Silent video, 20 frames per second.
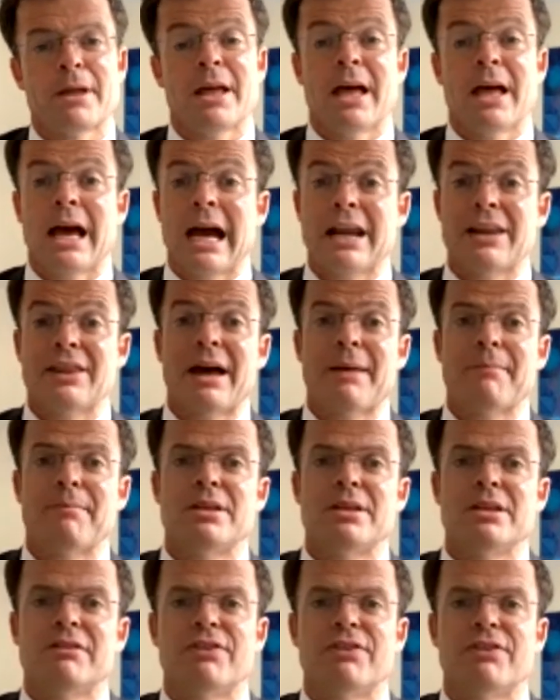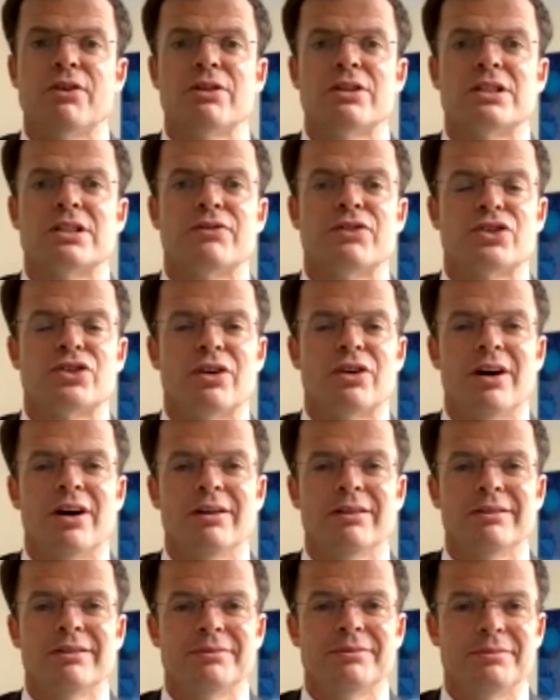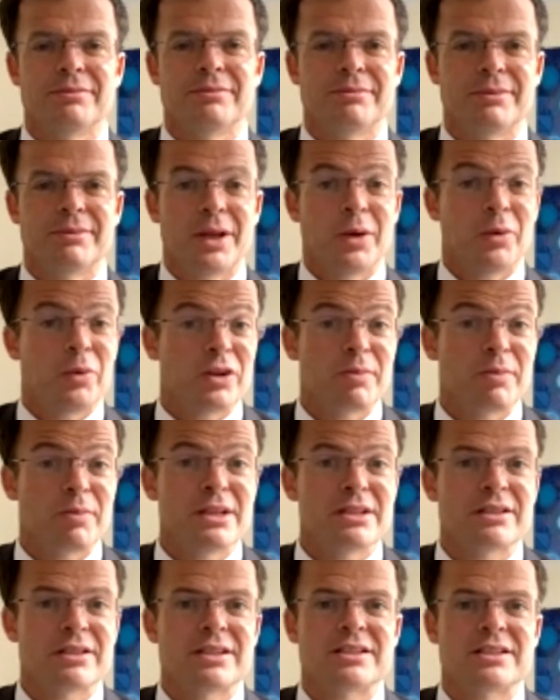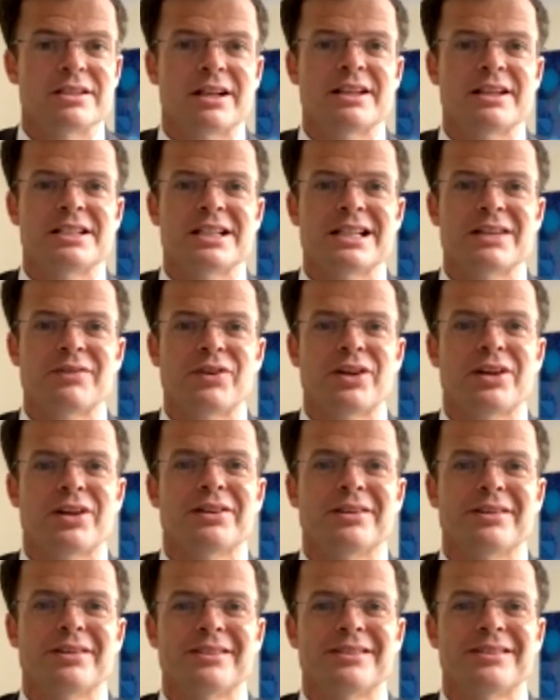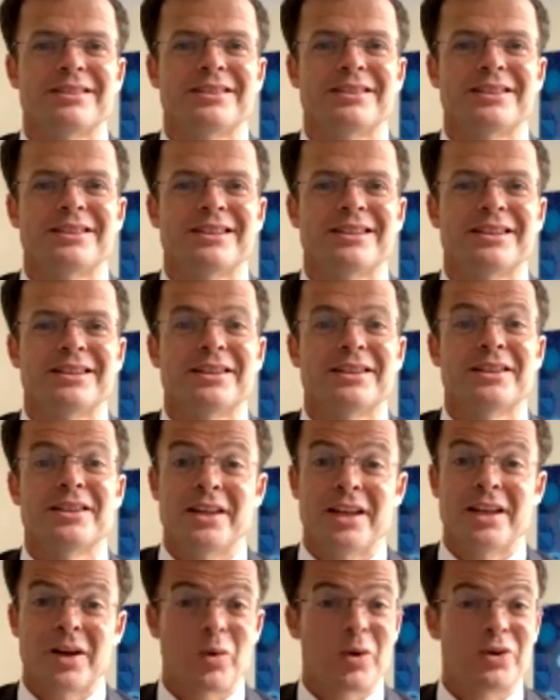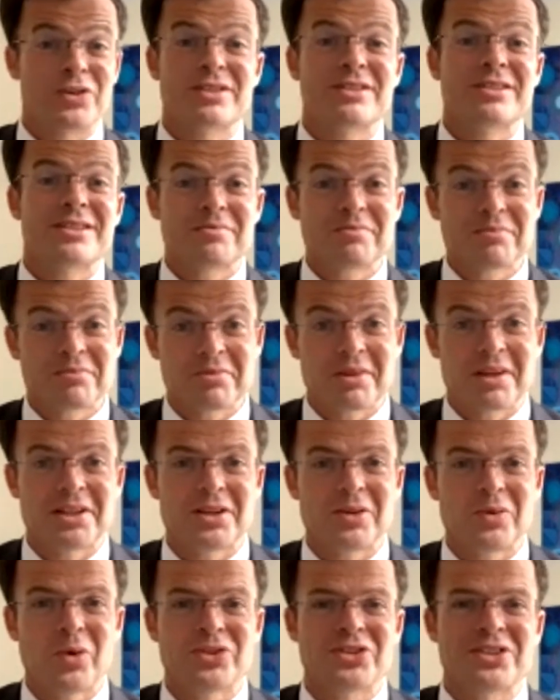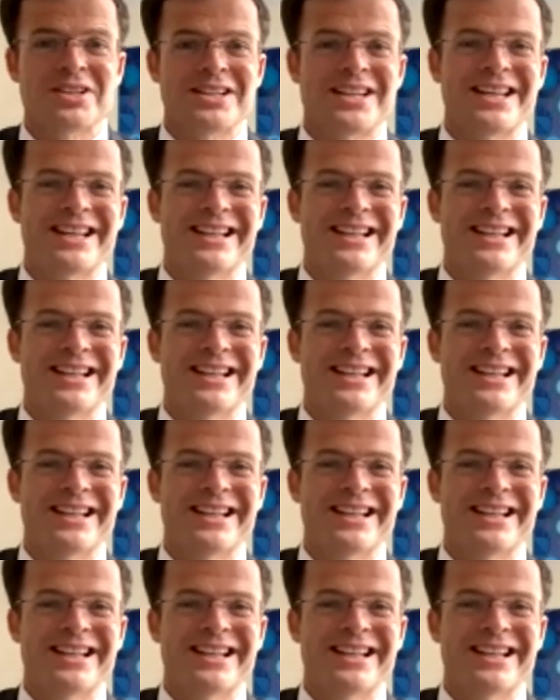Had that been the focus of the trial, it would have been statistically significant. It wasn't, and it wasn't.